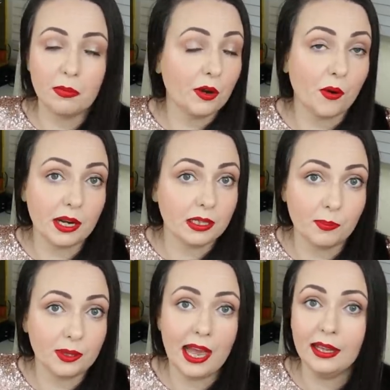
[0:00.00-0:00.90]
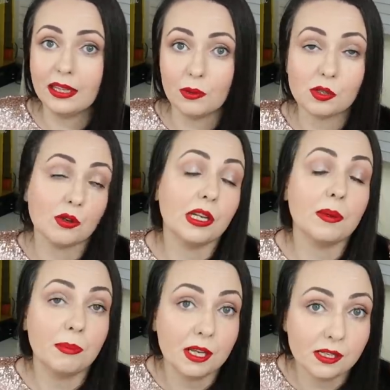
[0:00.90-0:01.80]
were already planned, I was
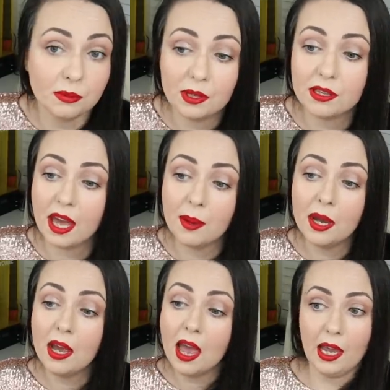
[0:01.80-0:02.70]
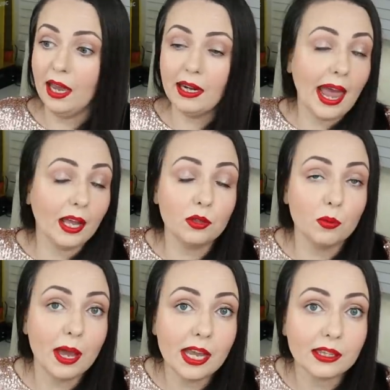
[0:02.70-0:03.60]
already busy with them, and I had
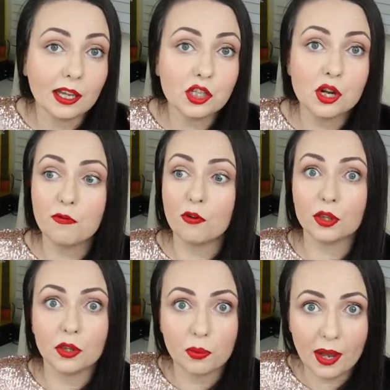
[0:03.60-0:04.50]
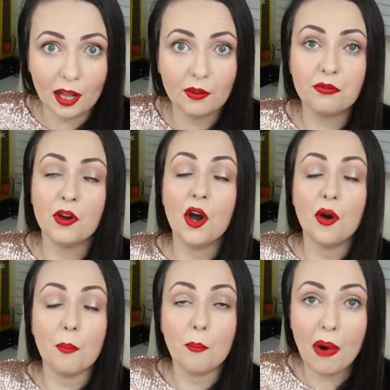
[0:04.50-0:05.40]
to wait actually for 12
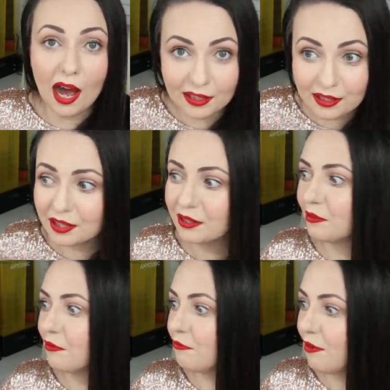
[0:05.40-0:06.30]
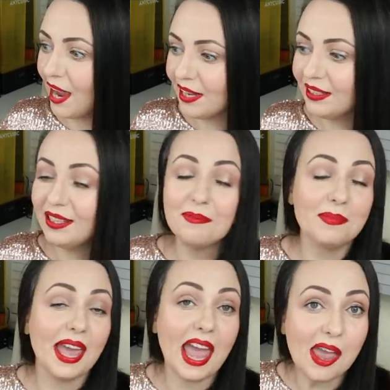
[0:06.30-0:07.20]
months to finally
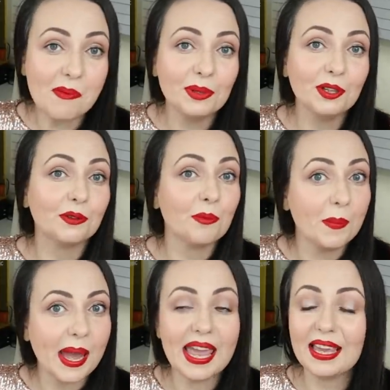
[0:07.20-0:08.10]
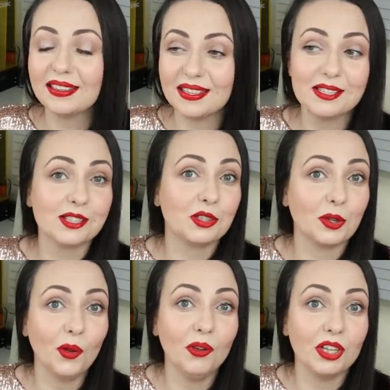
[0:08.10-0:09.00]
be able to make this
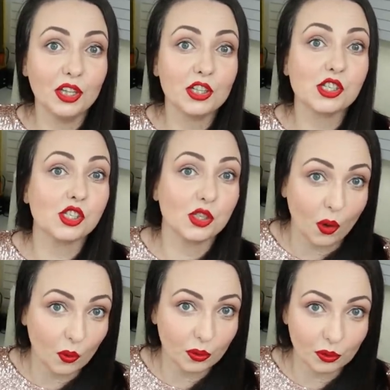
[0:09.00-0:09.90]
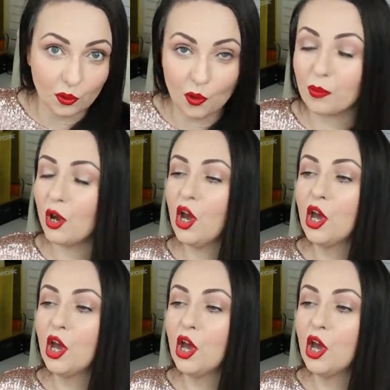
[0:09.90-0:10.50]
doll in a snow globe.